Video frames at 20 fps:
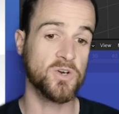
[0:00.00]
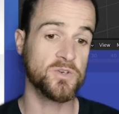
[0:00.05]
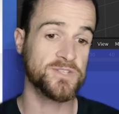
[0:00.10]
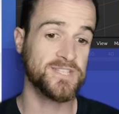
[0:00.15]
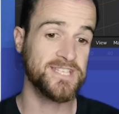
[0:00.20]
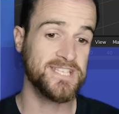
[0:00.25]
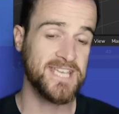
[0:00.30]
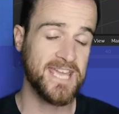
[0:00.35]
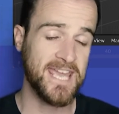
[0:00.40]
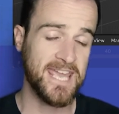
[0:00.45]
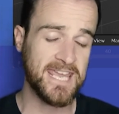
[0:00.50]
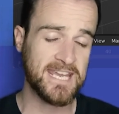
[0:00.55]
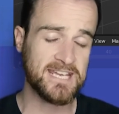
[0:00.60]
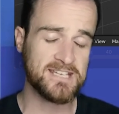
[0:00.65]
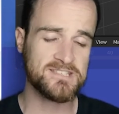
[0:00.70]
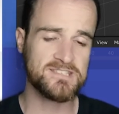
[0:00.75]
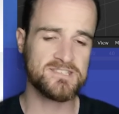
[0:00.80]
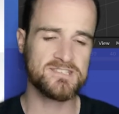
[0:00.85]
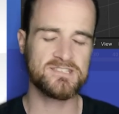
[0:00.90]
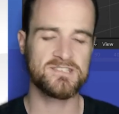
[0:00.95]
along the
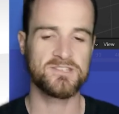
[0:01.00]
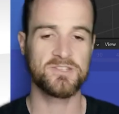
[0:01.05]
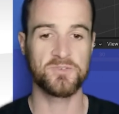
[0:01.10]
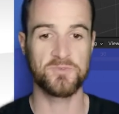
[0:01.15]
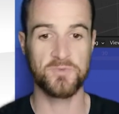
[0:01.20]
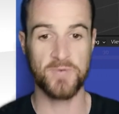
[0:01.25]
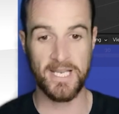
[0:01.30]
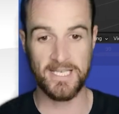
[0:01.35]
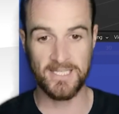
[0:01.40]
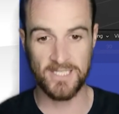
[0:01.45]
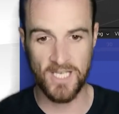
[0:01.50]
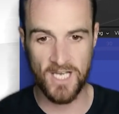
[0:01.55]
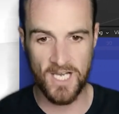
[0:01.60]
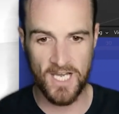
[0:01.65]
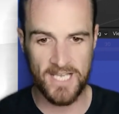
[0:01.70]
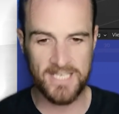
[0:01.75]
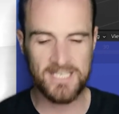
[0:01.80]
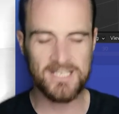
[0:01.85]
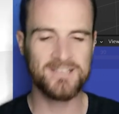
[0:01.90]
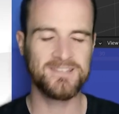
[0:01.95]
X, the red
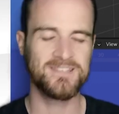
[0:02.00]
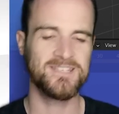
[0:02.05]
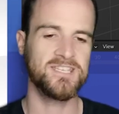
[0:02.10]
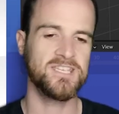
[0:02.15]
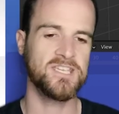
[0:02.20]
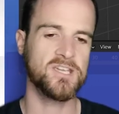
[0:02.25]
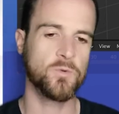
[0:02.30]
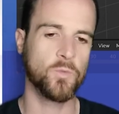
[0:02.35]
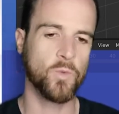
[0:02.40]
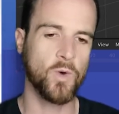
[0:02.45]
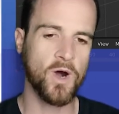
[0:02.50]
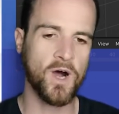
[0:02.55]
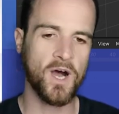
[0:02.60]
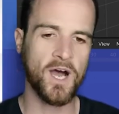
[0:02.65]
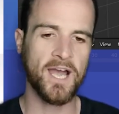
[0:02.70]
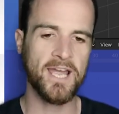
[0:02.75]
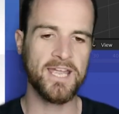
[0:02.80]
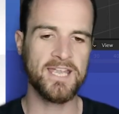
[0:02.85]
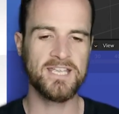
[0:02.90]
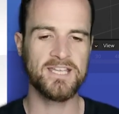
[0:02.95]
line, the
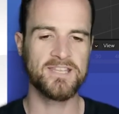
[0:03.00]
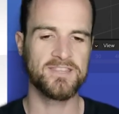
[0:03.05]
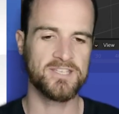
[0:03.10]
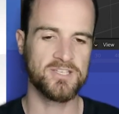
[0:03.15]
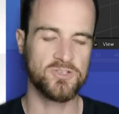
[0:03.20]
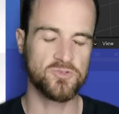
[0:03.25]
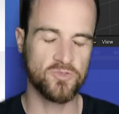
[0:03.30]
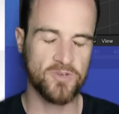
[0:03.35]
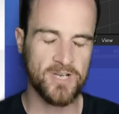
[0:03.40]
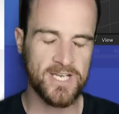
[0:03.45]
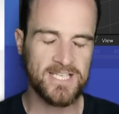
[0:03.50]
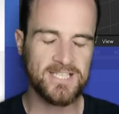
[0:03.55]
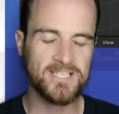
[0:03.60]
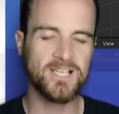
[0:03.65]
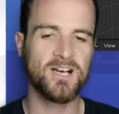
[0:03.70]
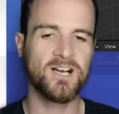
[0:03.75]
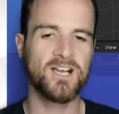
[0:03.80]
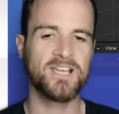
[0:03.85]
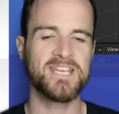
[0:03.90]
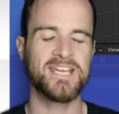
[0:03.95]
Y, the
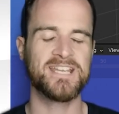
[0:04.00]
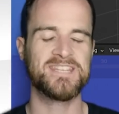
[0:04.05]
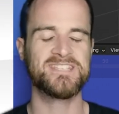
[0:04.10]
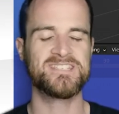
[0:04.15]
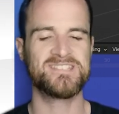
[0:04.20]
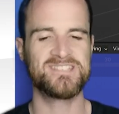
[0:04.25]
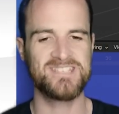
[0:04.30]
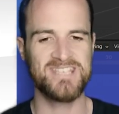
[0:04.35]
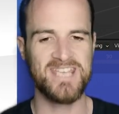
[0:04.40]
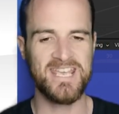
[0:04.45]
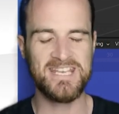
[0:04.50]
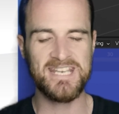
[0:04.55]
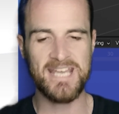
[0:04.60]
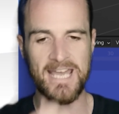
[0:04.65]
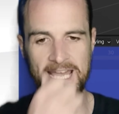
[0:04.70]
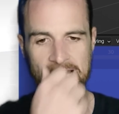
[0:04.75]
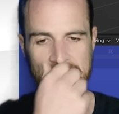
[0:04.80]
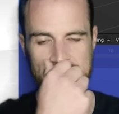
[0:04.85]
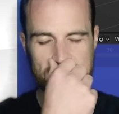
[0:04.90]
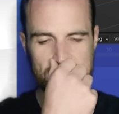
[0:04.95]
green line, and the
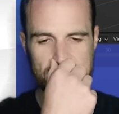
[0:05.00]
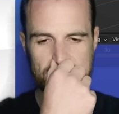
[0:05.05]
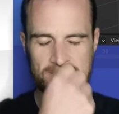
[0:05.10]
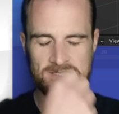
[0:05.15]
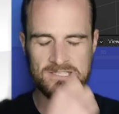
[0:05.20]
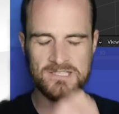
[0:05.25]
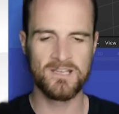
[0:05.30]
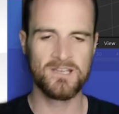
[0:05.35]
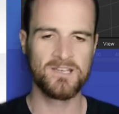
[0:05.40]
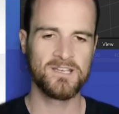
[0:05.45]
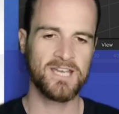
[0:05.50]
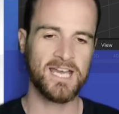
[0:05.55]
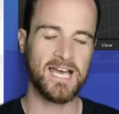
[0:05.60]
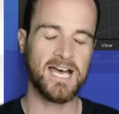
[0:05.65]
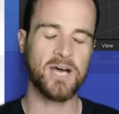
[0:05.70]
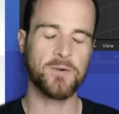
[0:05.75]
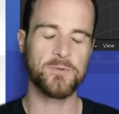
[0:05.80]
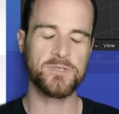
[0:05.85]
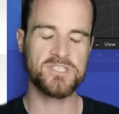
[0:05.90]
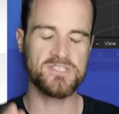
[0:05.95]
Z axis,
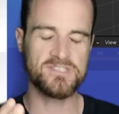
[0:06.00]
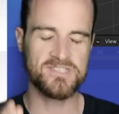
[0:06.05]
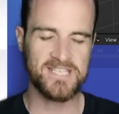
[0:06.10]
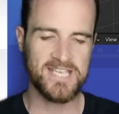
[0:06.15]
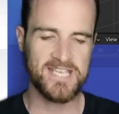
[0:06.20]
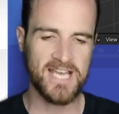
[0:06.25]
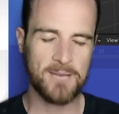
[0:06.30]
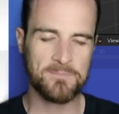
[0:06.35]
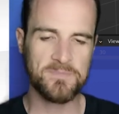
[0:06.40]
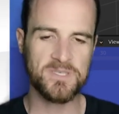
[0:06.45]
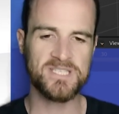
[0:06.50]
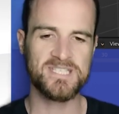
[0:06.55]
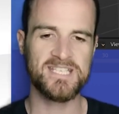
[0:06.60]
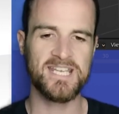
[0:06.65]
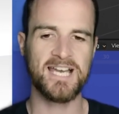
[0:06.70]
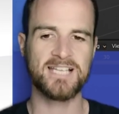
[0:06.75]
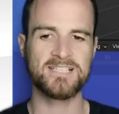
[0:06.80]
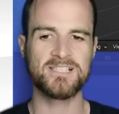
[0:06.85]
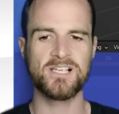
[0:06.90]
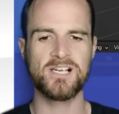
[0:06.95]
which is the up
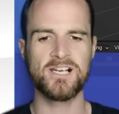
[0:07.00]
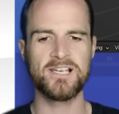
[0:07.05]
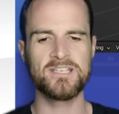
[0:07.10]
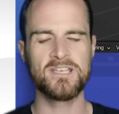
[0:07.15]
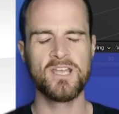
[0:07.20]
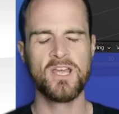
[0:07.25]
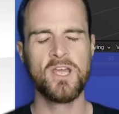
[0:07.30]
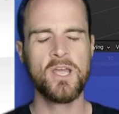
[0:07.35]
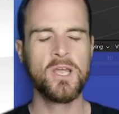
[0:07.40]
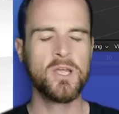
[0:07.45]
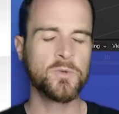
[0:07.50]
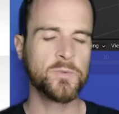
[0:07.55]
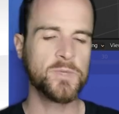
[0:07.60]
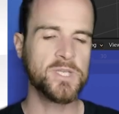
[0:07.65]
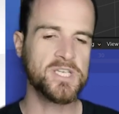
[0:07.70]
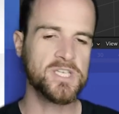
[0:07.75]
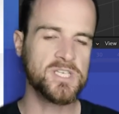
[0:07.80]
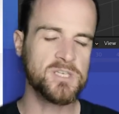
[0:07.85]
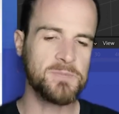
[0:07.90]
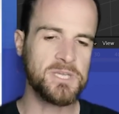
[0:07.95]
and down line.
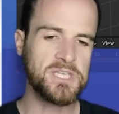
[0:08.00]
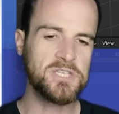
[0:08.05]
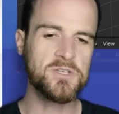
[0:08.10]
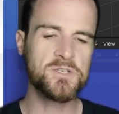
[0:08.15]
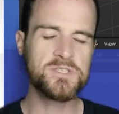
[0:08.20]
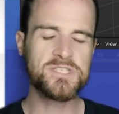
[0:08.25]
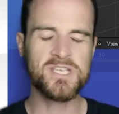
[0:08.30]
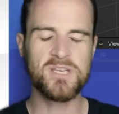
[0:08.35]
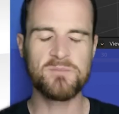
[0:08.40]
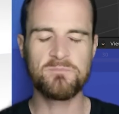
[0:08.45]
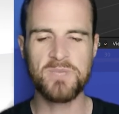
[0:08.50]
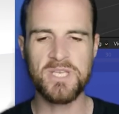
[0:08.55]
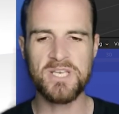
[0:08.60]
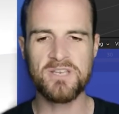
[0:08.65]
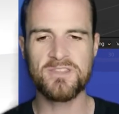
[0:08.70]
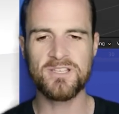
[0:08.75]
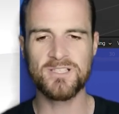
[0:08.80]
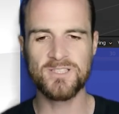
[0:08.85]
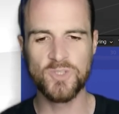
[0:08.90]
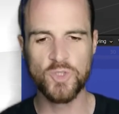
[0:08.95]
We're going to be using a
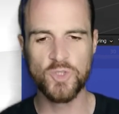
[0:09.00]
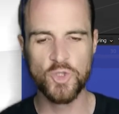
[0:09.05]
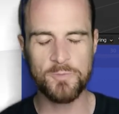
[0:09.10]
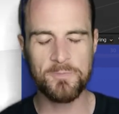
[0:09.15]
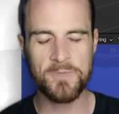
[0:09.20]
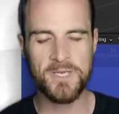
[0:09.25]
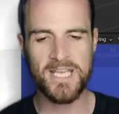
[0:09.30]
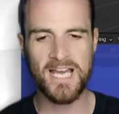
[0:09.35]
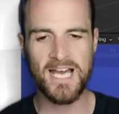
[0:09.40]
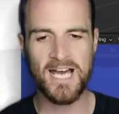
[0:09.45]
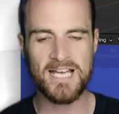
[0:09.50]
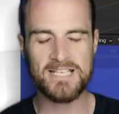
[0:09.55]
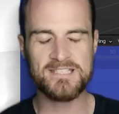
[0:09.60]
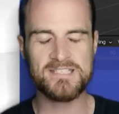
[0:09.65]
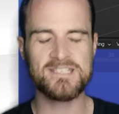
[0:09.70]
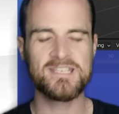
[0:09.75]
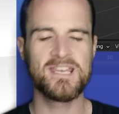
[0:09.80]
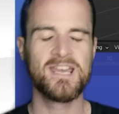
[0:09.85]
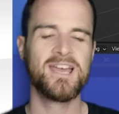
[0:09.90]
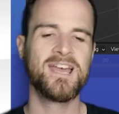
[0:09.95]
bit of the loop
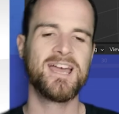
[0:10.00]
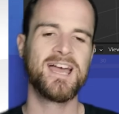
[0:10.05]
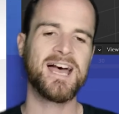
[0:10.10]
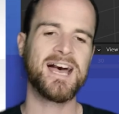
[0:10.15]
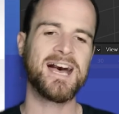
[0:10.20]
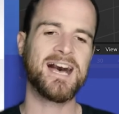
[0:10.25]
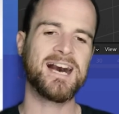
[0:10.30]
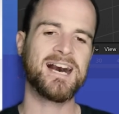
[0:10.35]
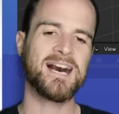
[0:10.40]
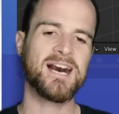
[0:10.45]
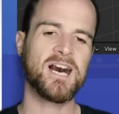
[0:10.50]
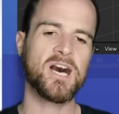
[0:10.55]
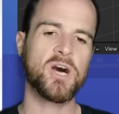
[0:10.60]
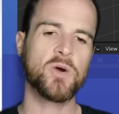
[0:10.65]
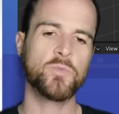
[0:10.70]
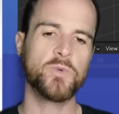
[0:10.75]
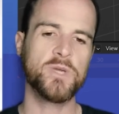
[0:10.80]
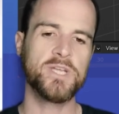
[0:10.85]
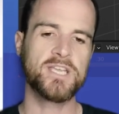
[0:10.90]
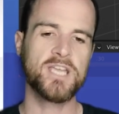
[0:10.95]
cut.
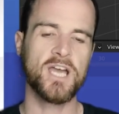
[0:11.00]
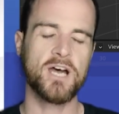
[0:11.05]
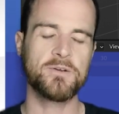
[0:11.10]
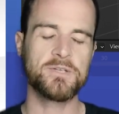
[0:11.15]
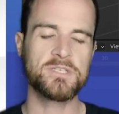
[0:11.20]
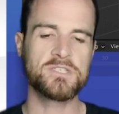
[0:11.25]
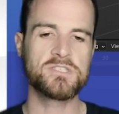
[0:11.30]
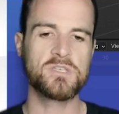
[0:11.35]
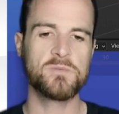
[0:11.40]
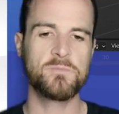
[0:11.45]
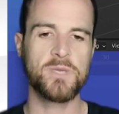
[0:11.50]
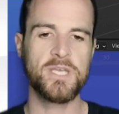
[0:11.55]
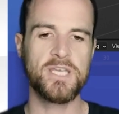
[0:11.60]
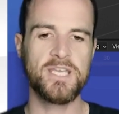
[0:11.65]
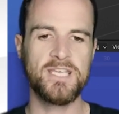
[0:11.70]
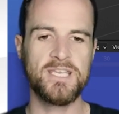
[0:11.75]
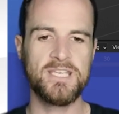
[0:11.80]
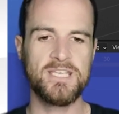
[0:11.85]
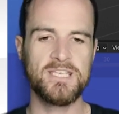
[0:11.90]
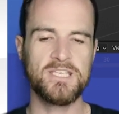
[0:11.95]
We're going to
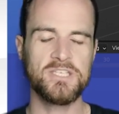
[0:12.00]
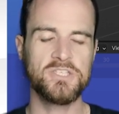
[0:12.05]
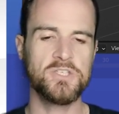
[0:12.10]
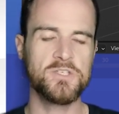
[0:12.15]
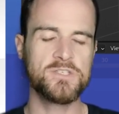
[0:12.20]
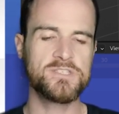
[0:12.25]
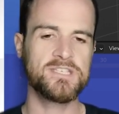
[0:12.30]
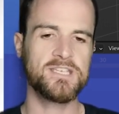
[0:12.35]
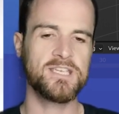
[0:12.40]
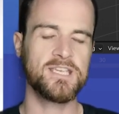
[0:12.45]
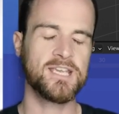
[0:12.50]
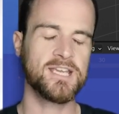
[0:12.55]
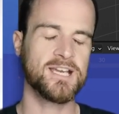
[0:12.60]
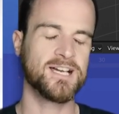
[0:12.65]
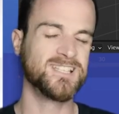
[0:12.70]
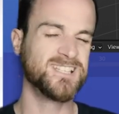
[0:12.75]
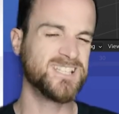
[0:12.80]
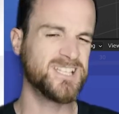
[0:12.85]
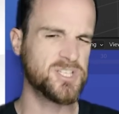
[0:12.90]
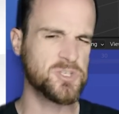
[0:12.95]
be
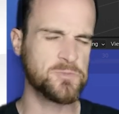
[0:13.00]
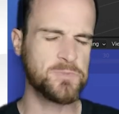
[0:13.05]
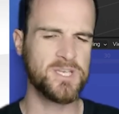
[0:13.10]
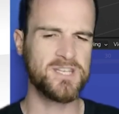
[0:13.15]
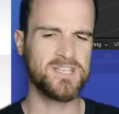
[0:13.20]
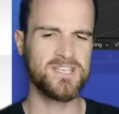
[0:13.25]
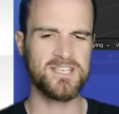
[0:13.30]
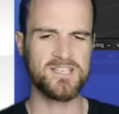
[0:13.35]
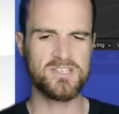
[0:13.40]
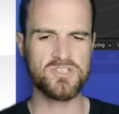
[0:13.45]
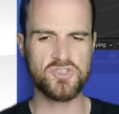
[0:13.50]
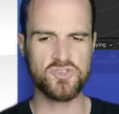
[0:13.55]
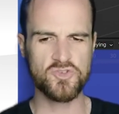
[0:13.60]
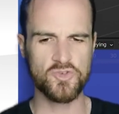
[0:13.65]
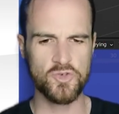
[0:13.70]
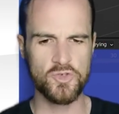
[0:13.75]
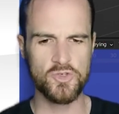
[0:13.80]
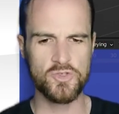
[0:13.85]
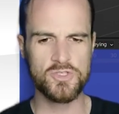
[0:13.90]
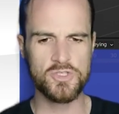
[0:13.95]
using a little bit of the
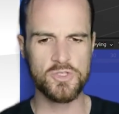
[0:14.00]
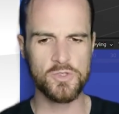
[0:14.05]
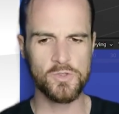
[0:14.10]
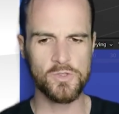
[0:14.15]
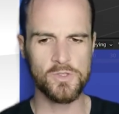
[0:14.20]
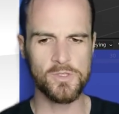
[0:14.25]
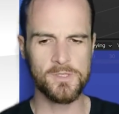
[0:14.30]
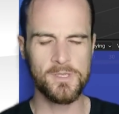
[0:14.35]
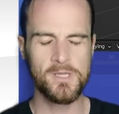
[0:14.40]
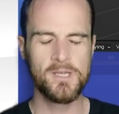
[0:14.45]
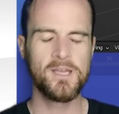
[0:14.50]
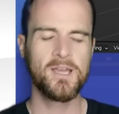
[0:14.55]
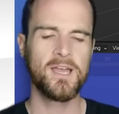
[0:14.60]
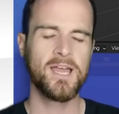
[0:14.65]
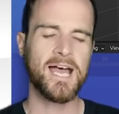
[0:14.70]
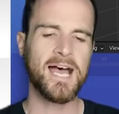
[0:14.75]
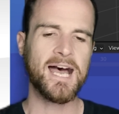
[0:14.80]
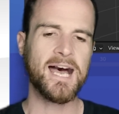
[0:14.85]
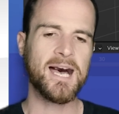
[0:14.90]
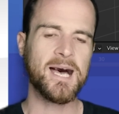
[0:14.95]
extrude tool.